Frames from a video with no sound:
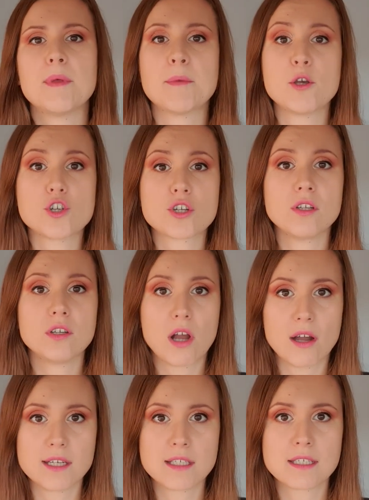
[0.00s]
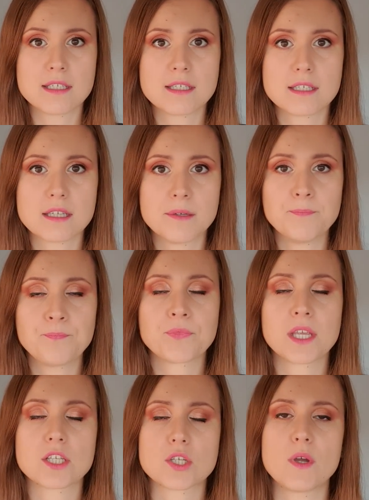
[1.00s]
emotional guidance system,
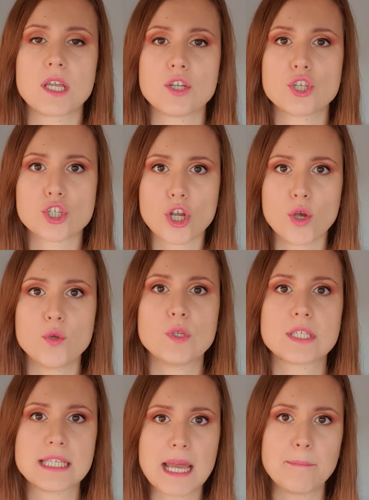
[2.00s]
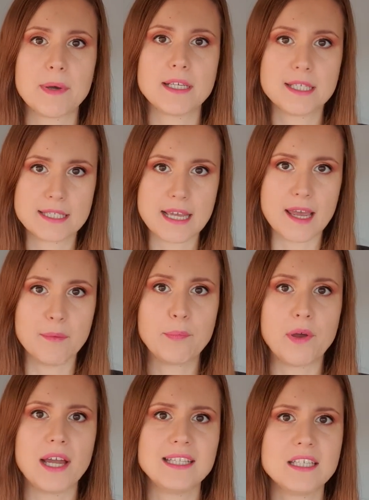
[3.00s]
so I can show you step by step.
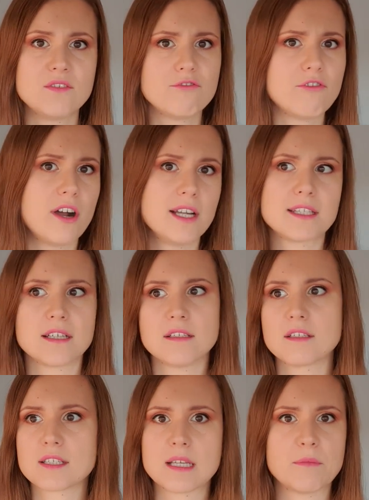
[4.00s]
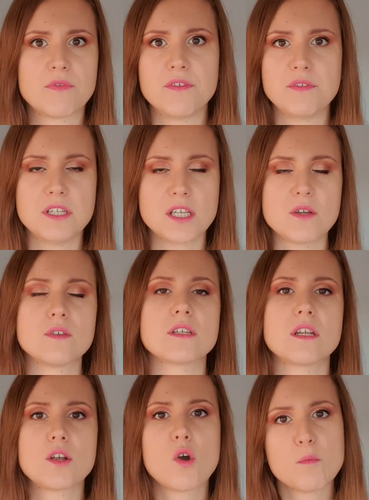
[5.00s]
I did write under some of the videos and
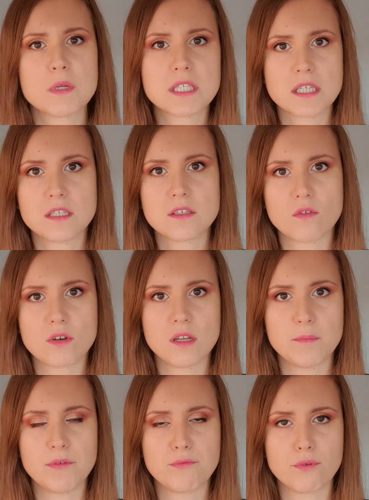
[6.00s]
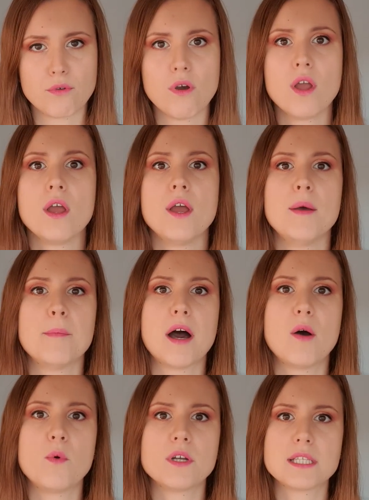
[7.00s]
I commented on it before, but
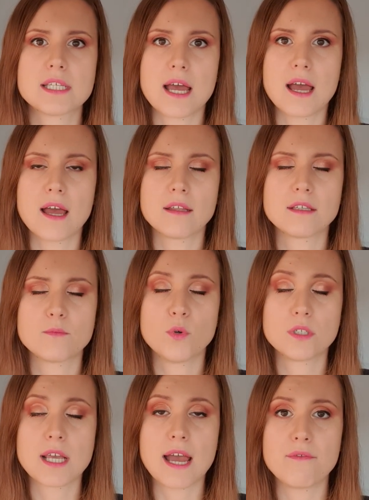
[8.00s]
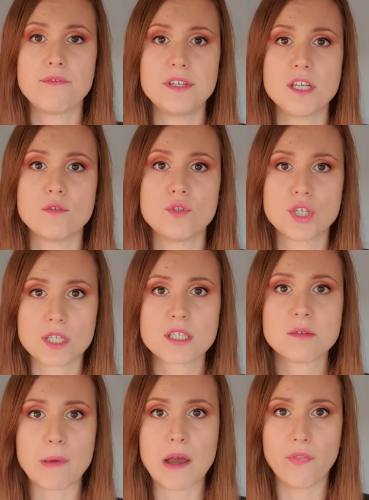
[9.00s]
I want to have a video just
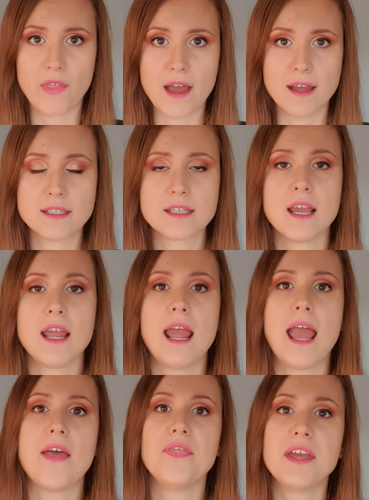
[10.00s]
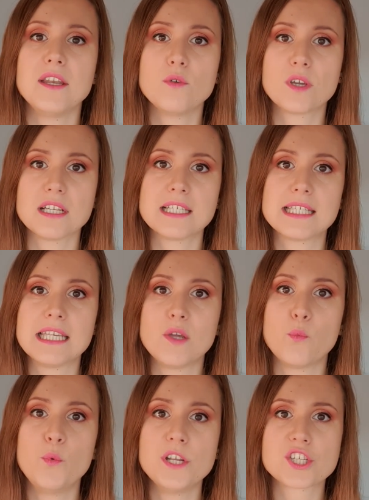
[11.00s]
about that, and then you can see
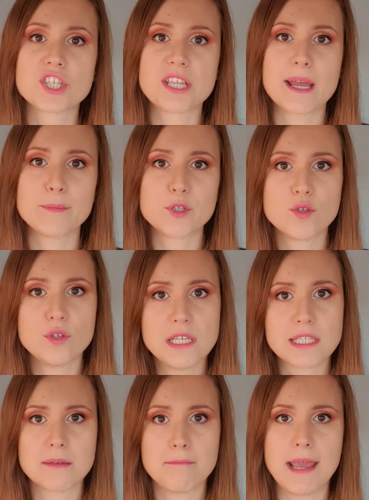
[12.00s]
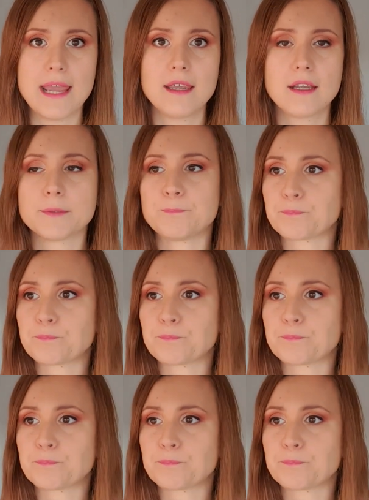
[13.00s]
which steps you need to make.